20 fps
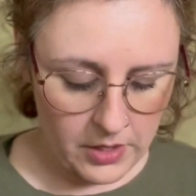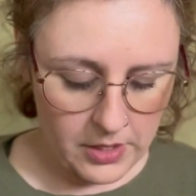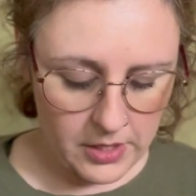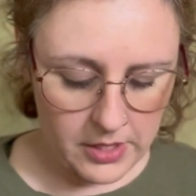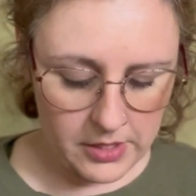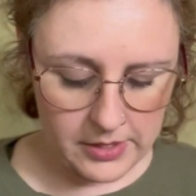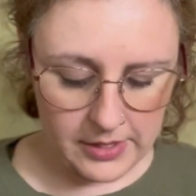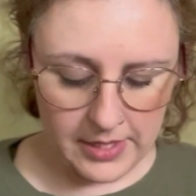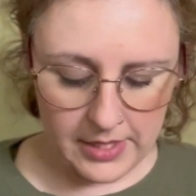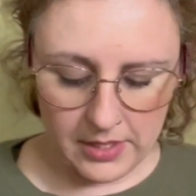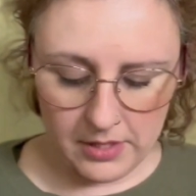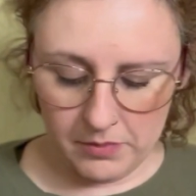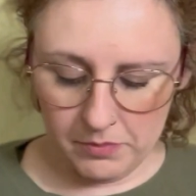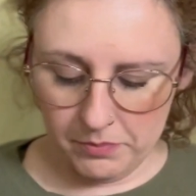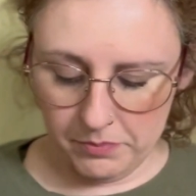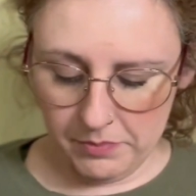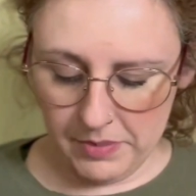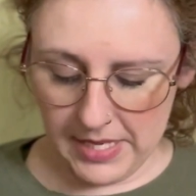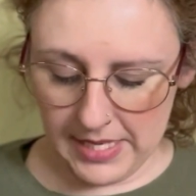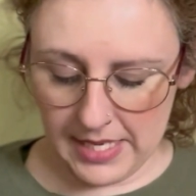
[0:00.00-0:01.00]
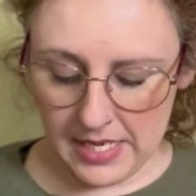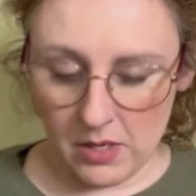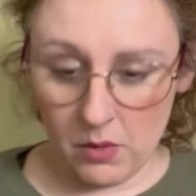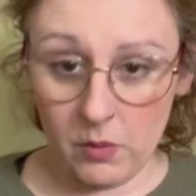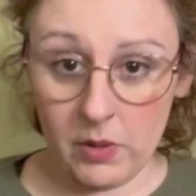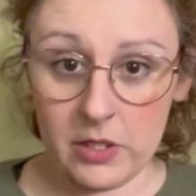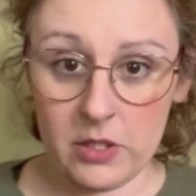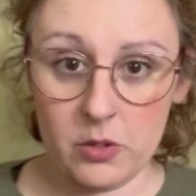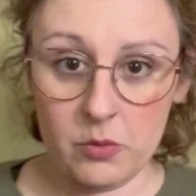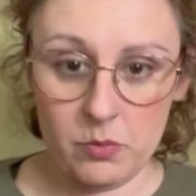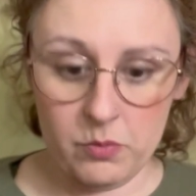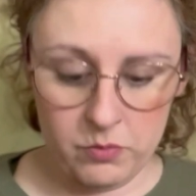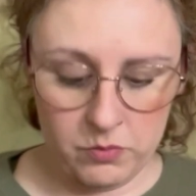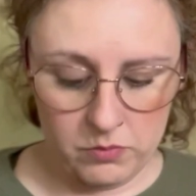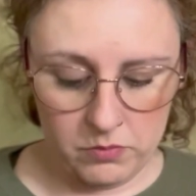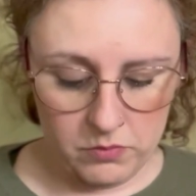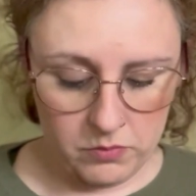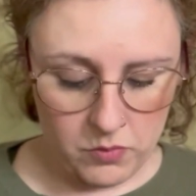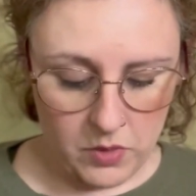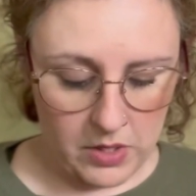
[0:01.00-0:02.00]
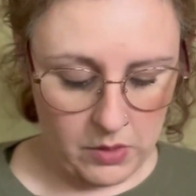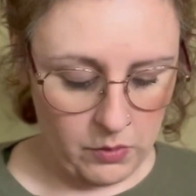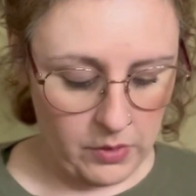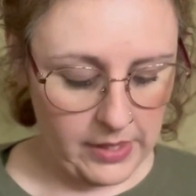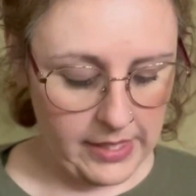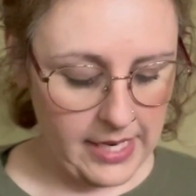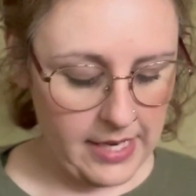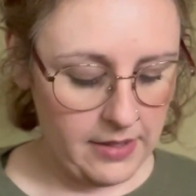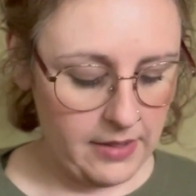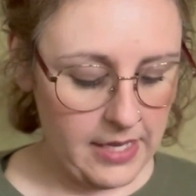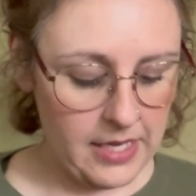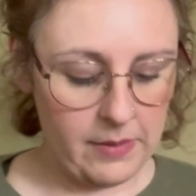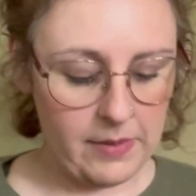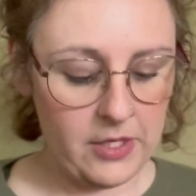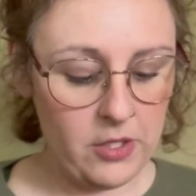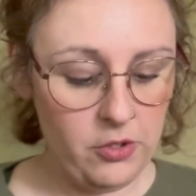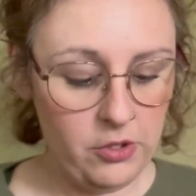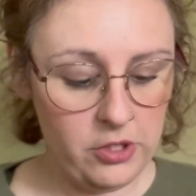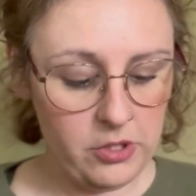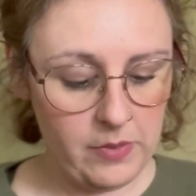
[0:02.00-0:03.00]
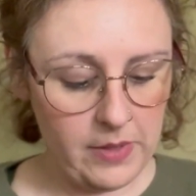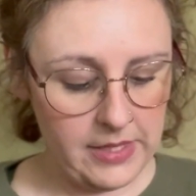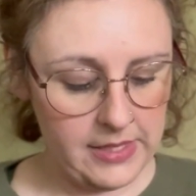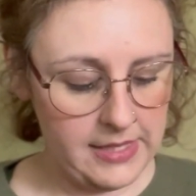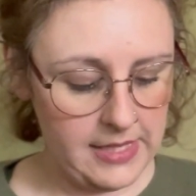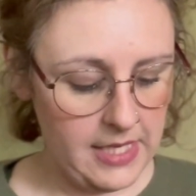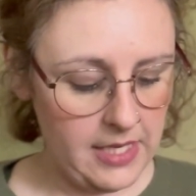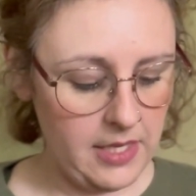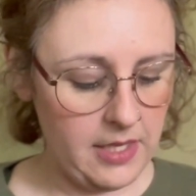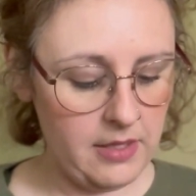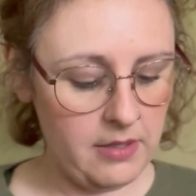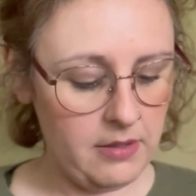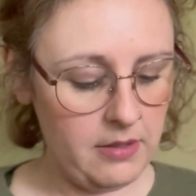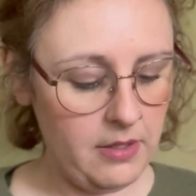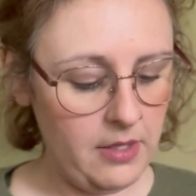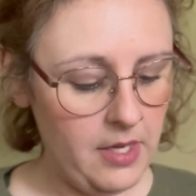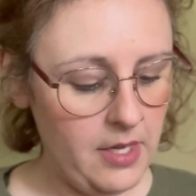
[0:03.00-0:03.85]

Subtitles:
Is like picking what you want to work on. Anyway, you just want to see it.